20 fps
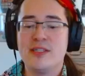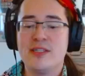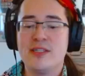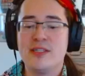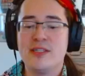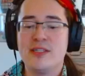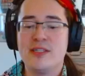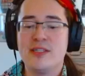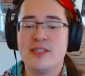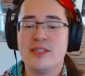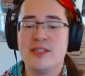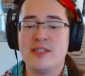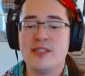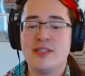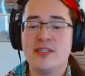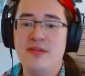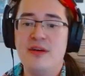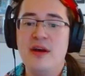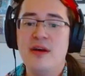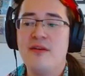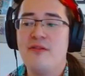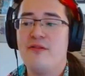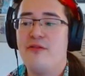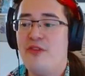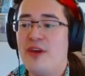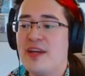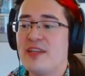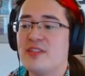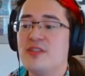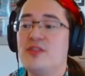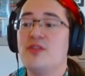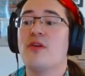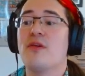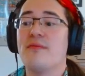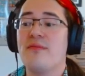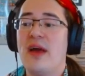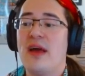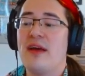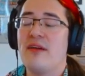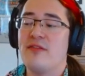2 mana 2/2 fix
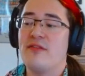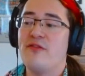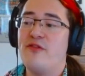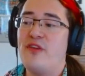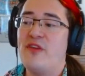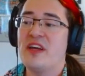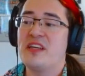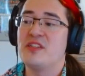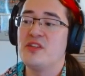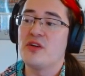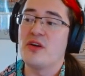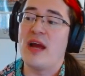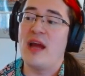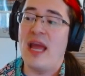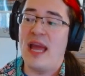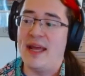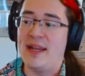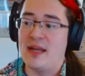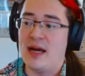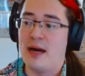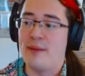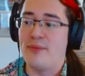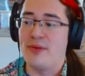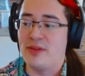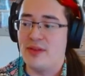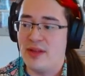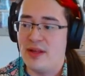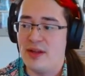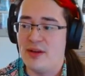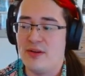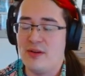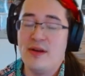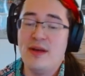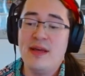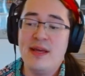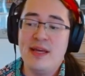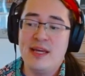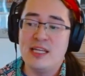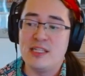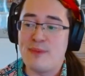your hand up a little
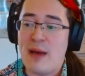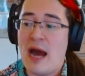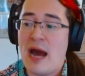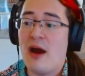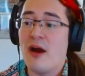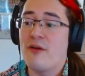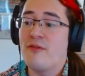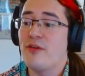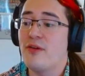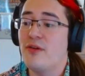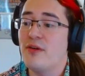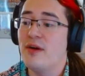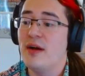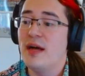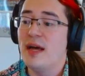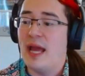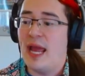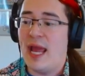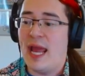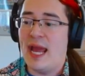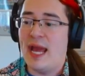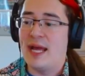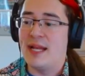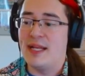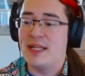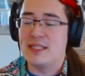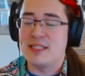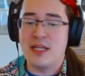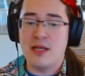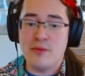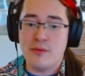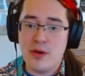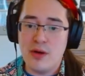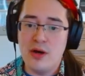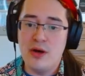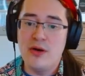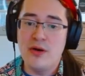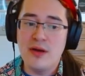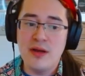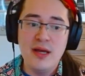is powerful, and it's a
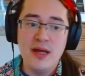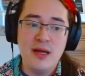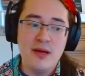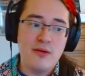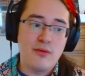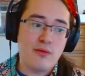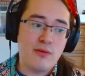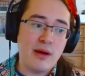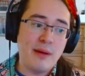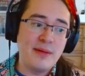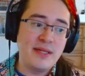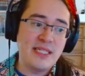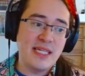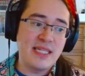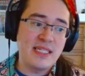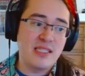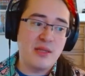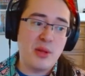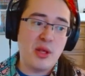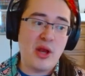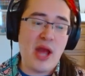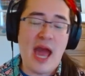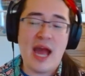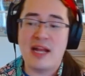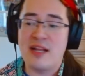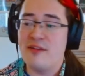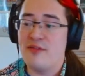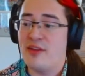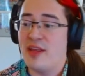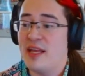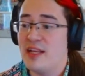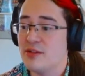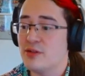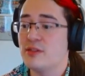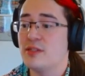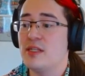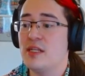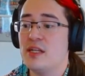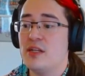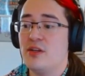rogue. Rummaging is something you're actively
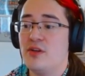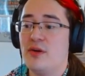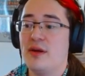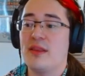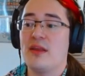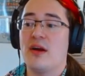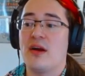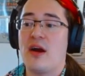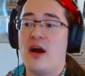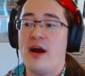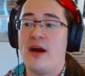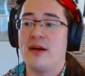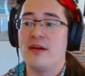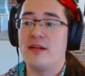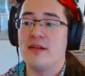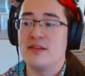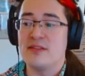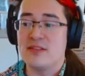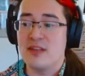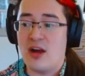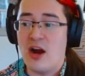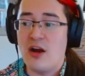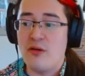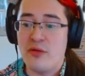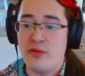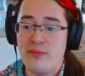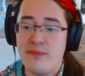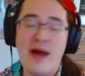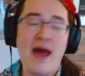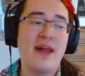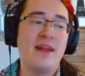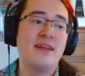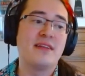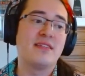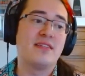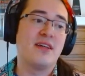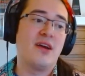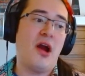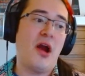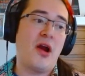interested in doing. There's a card with
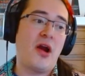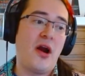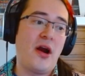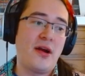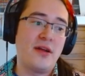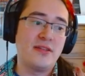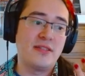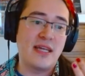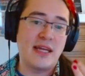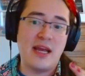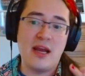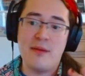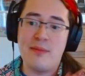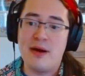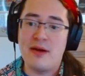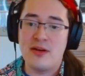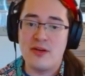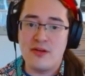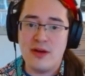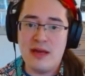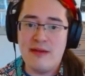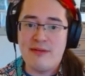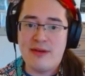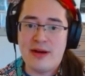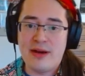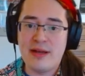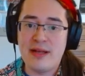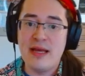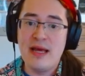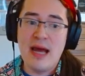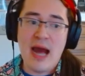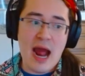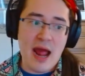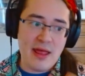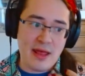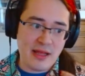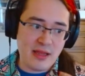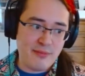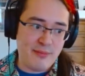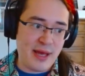Madness. There are cards that care about your graveyard. I
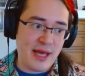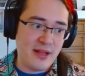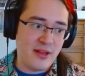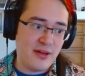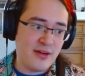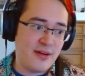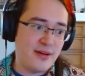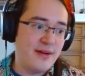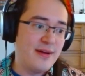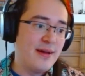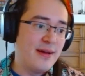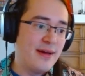like the Peddler.